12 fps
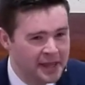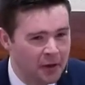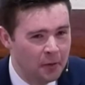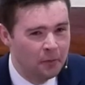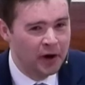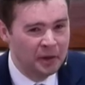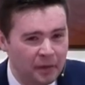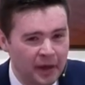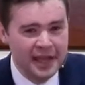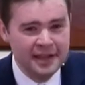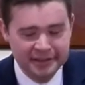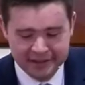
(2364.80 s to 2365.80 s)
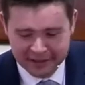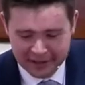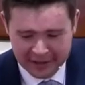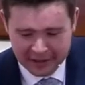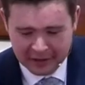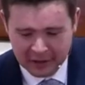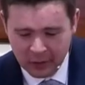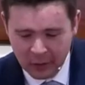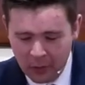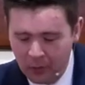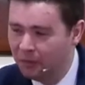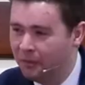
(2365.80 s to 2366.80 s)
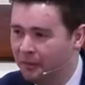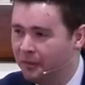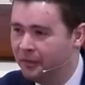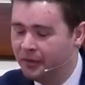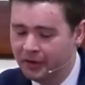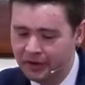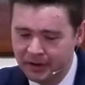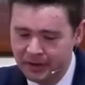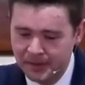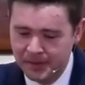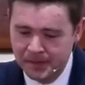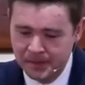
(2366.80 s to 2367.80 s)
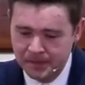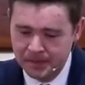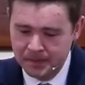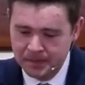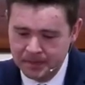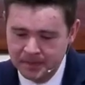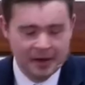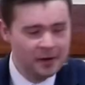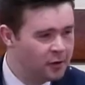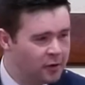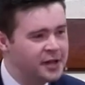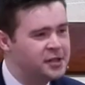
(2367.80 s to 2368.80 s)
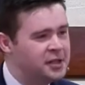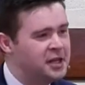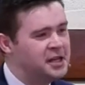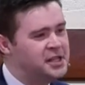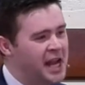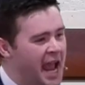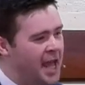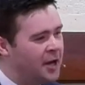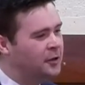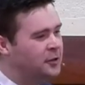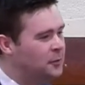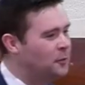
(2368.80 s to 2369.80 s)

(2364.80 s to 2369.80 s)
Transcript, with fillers: that will bring peace to the home. Dear Christian, as you head out to